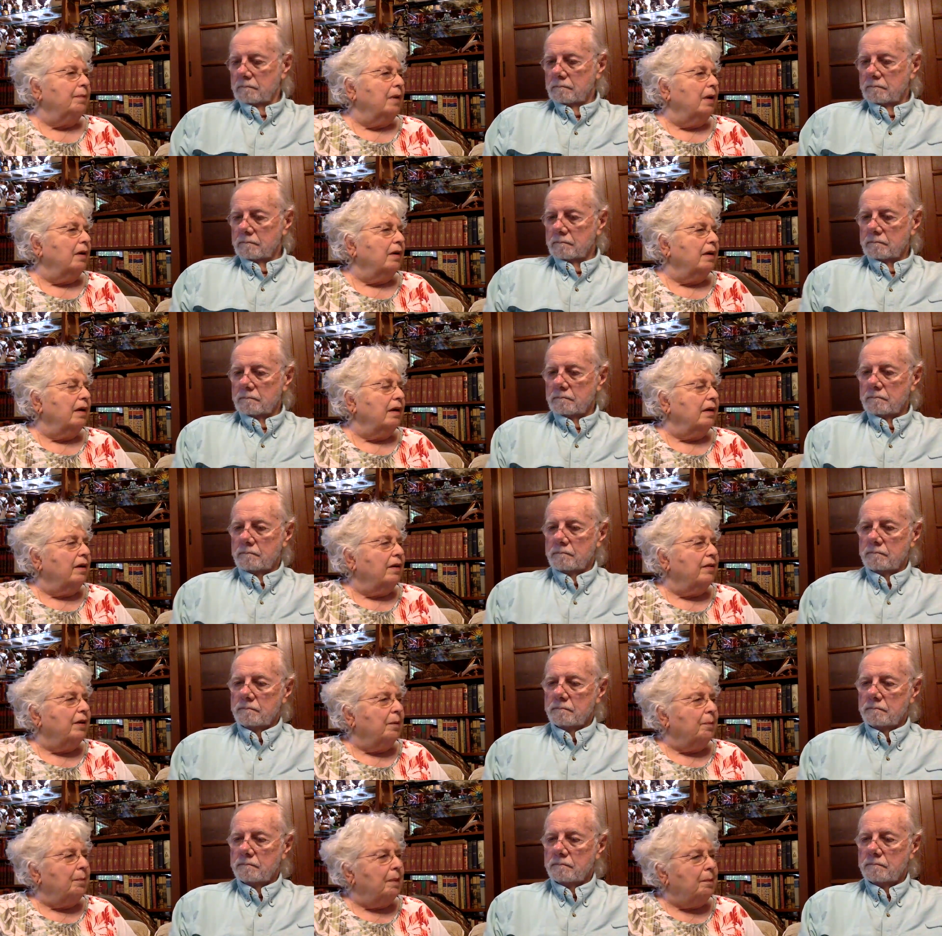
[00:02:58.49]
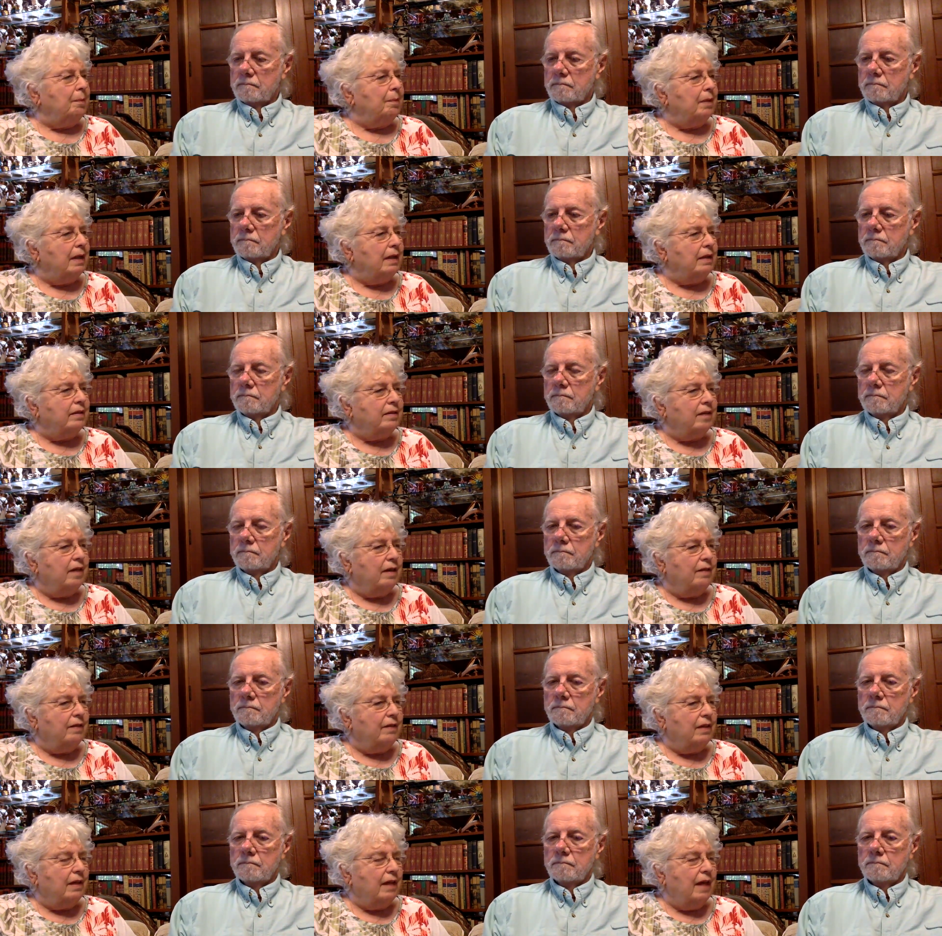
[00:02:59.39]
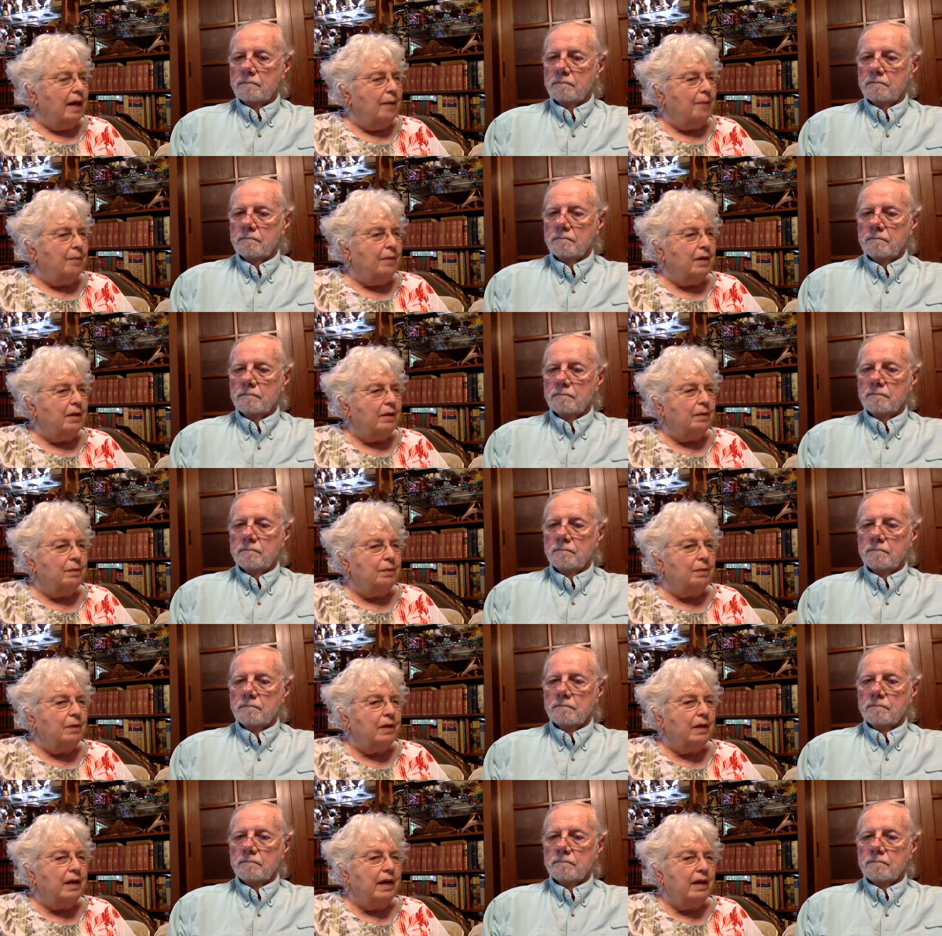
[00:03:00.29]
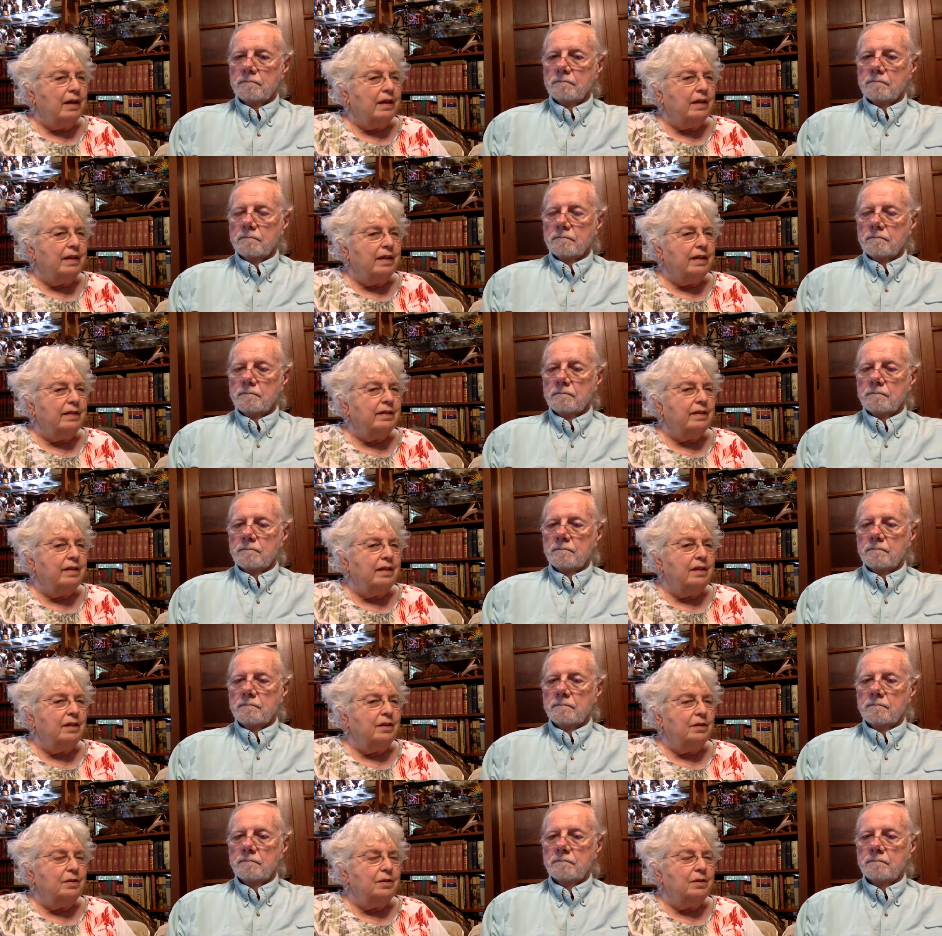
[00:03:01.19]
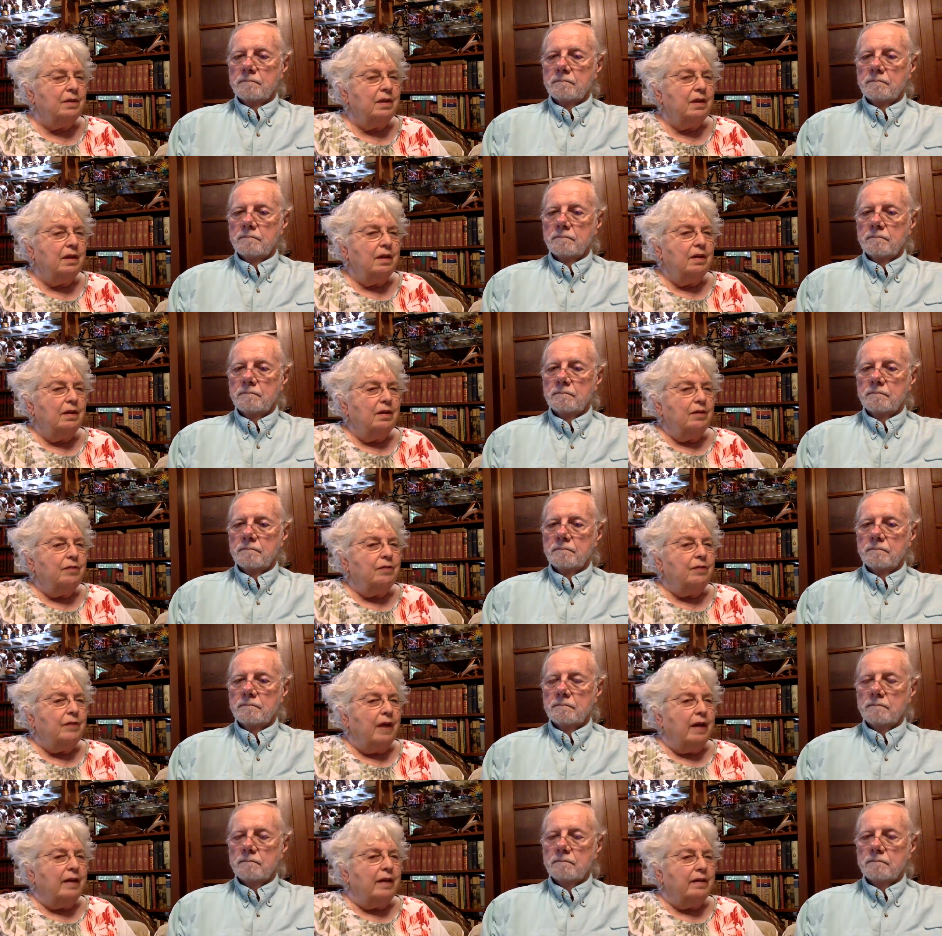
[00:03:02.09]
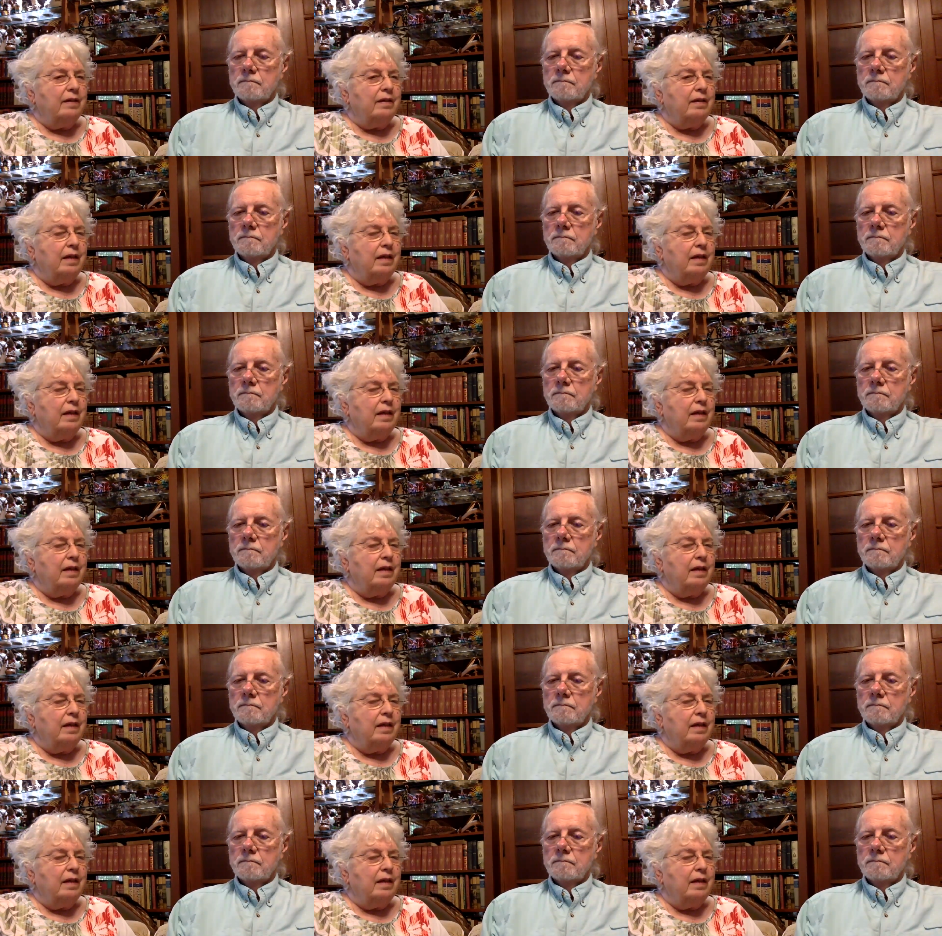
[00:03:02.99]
Speaker 1: Are, are, there people outside of the lab that are working on things that you find